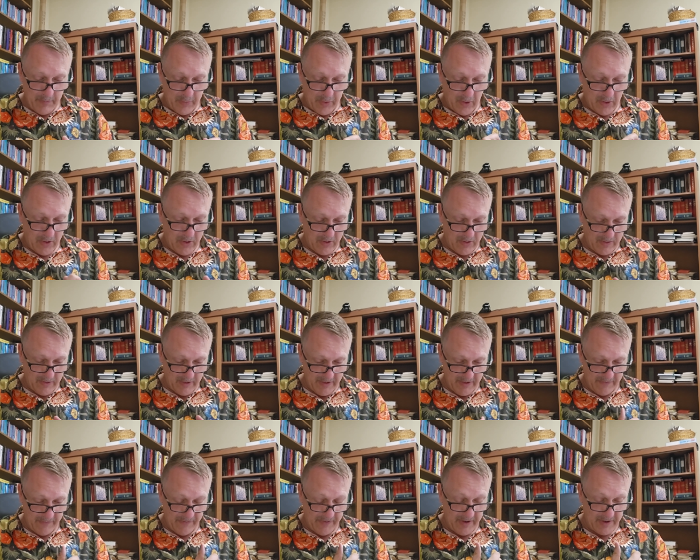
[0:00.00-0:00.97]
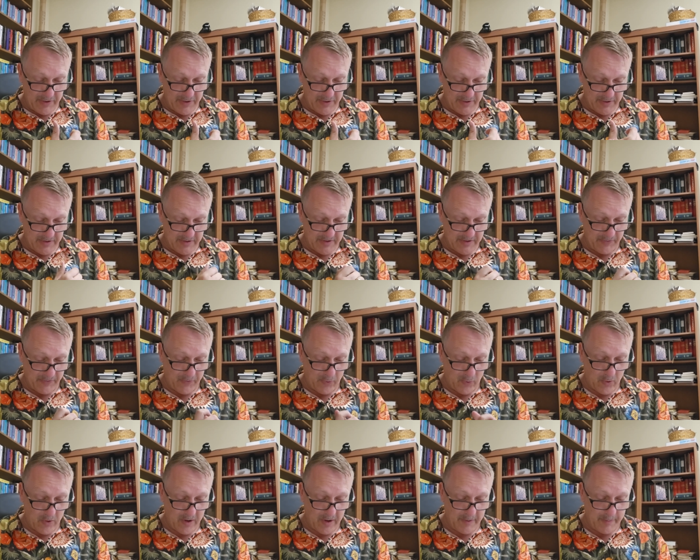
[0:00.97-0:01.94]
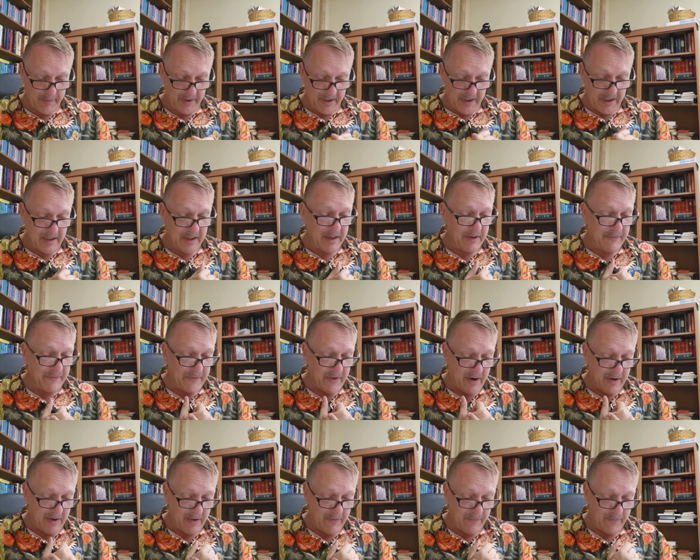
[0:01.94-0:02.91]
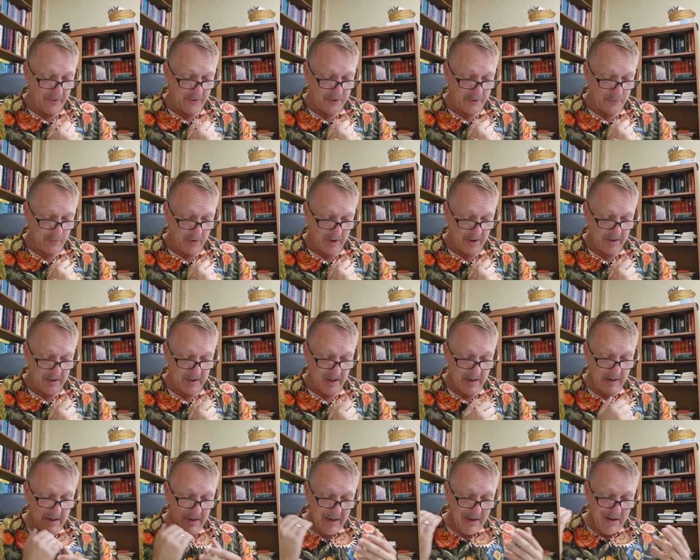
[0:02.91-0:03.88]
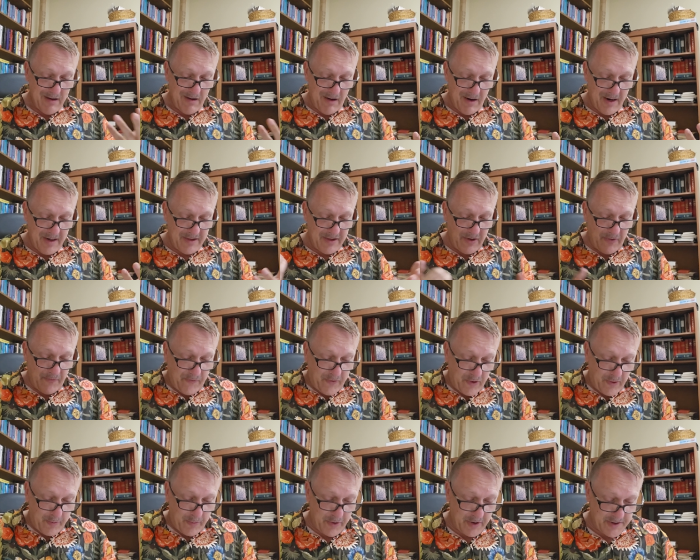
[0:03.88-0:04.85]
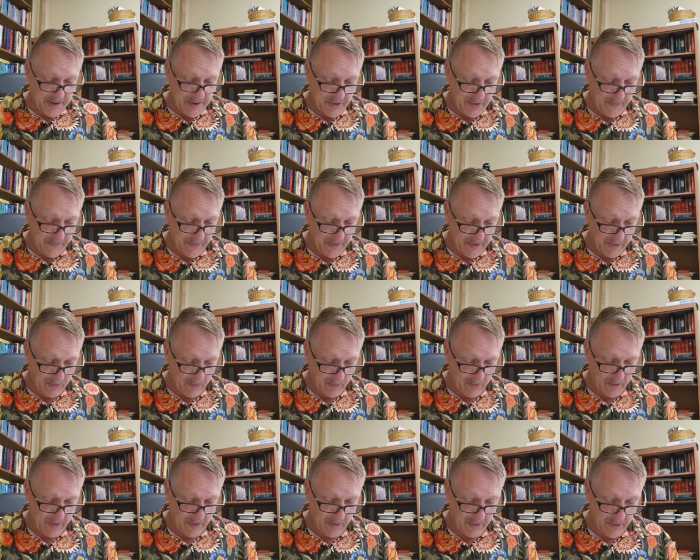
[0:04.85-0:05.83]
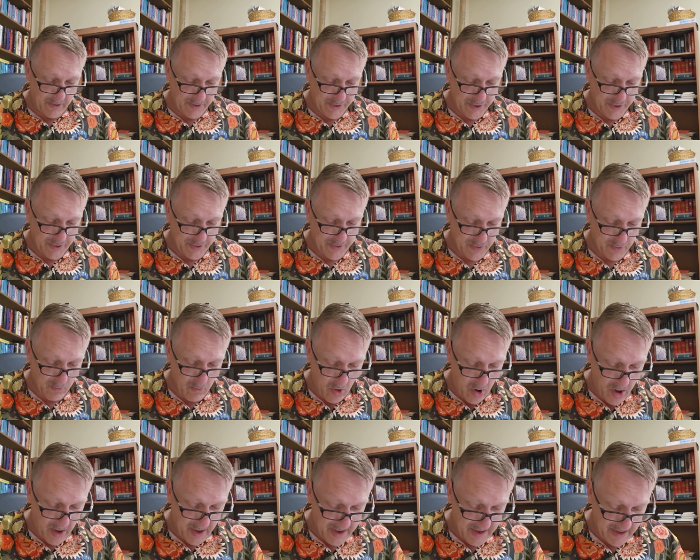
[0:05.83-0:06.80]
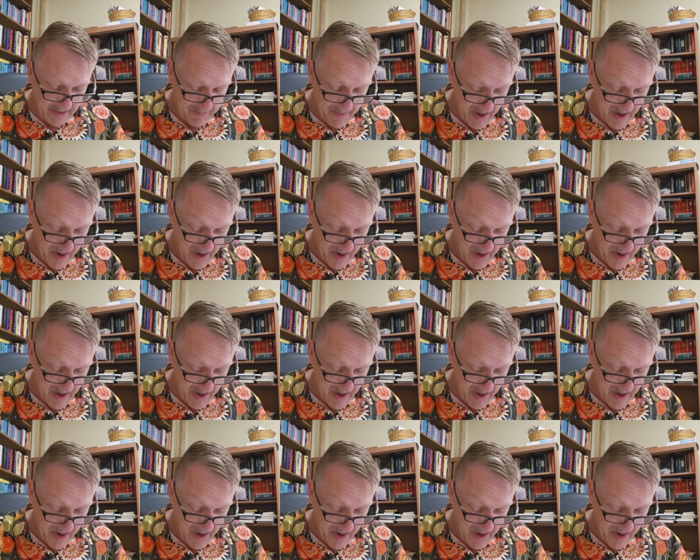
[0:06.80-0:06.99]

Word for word: Paul, Ephesians 4, beginning at uh, verse 1. I, therefore, prisoner for the Lord, urge you to walk in a